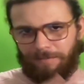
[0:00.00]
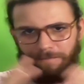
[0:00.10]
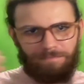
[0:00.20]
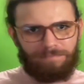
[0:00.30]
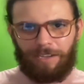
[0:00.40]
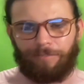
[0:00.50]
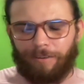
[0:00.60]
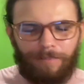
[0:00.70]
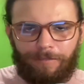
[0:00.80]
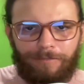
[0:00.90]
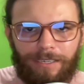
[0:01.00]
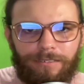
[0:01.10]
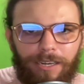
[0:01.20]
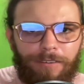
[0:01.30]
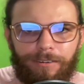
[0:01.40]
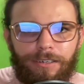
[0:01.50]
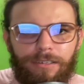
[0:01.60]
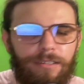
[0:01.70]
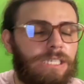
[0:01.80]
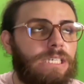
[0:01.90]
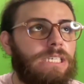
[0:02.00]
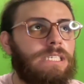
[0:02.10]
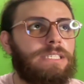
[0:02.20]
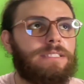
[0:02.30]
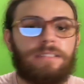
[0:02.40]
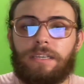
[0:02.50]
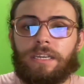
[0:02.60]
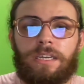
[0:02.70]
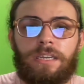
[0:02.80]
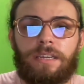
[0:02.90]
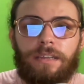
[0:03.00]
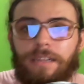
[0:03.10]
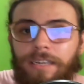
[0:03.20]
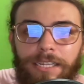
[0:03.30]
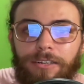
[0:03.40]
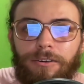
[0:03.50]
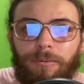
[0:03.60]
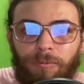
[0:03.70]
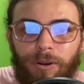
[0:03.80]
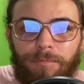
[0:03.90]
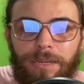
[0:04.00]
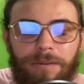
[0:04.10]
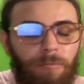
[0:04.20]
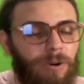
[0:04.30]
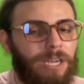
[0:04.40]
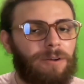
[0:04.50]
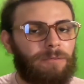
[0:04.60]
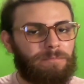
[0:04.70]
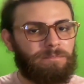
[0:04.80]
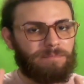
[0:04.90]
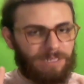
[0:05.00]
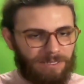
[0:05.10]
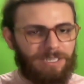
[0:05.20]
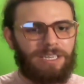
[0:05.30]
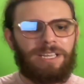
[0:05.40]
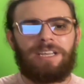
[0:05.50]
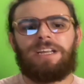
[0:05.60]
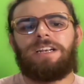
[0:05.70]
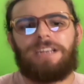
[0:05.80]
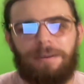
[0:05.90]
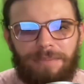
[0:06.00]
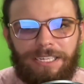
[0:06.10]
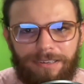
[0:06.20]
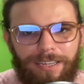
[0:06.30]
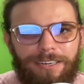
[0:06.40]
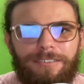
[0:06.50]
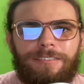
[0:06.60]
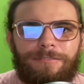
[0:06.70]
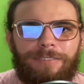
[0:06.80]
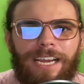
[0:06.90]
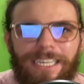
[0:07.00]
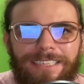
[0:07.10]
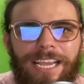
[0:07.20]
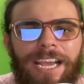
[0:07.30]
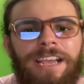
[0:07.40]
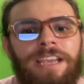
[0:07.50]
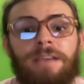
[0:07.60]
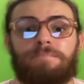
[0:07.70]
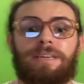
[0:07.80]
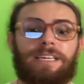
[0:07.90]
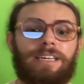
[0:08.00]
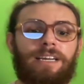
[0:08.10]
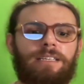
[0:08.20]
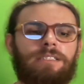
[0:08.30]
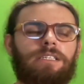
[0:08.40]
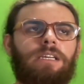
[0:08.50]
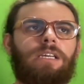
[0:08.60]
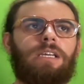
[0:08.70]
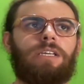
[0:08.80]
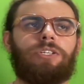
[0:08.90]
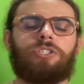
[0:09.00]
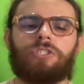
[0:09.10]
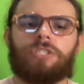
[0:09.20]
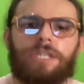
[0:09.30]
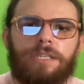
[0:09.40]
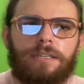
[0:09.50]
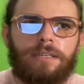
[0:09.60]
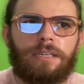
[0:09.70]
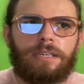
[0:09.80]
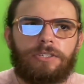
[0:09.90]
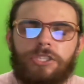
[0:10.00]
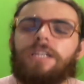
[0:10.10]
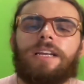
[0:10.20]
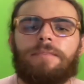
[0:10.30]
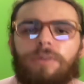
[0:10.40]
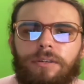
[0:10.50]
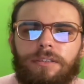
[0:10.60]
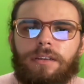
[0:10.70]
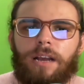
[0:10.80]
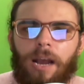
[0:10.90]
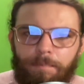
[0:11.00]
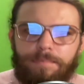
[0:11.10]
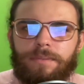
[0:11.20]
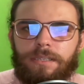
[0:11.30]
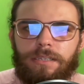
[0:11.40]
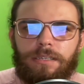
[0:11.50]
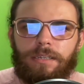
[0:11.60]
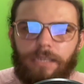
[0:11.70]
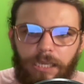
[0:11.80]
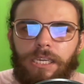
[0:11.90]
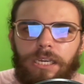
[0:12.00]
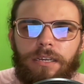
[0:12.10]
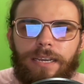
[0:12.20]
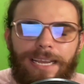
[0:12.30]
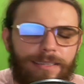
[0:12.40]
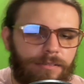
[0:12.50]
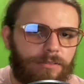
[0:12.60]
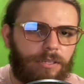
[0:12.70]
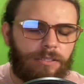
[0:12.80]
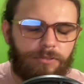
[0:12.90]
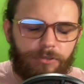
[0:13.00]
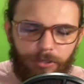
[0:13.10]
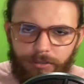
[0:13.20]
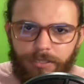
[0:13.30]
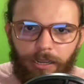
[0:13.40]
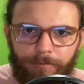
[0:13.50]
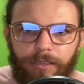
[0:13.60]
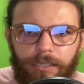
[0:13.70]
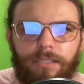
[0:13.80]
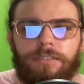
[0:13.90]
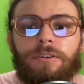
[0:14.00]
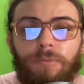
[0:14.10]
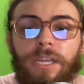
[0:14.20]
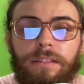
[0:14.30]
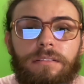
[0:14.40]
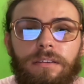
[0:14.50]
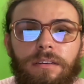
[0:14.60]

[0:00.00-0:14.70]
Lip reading: my favorite film of her is A Little Woman. Well, let me clarify that, because she leveled up here, and in terms of a director,